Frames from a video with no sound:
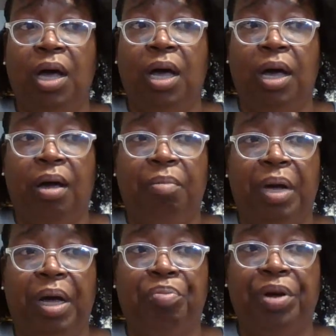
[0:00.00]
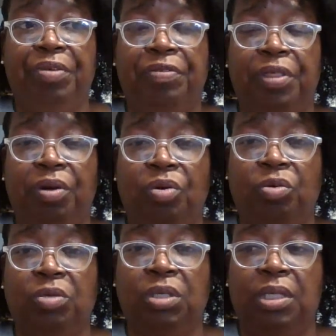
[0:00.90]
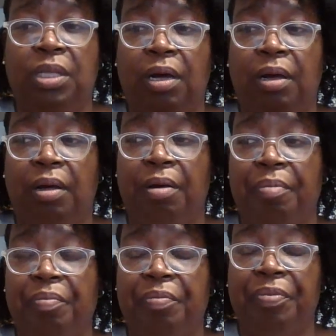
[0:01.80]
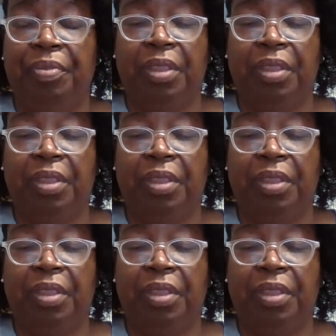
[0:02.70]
Um, I pray for those um,